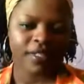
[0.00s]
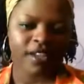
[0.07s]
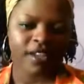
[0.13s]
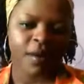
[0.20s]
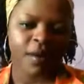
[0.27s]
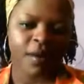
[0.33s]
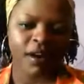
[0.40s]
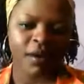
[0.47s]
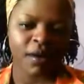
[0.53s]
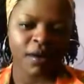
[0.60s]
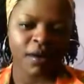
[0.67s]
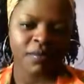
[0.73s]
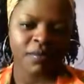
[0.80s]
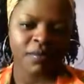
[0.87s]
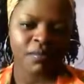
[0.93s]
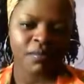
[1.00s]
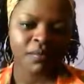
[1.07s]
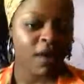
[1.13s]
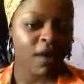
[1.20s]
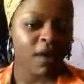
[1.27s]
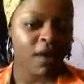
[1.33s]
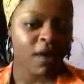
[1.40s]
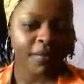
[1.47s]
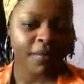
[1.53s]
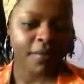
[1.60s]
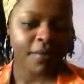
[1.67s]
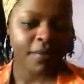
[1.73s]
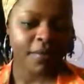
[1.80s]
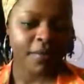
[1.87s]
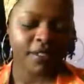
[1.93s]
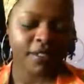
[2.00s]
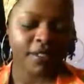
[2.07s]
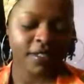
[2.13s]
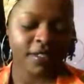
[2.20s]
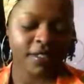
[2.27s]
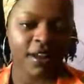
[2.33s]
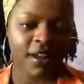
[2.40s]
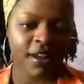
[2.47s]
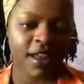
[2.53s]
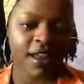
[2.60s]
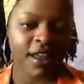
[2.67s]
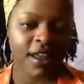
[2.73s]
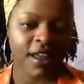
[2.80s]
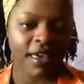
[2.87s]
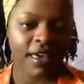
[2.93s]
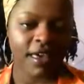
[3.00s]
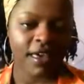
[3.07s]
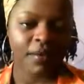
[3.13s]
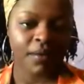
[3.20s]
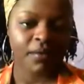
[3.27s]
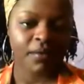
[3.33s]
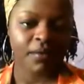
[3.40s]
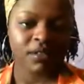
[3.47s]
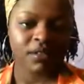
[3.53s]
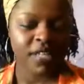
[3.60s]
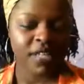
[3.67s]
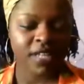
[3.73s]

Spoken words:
My mom can't be better than I am. It's the same blood that runs through us.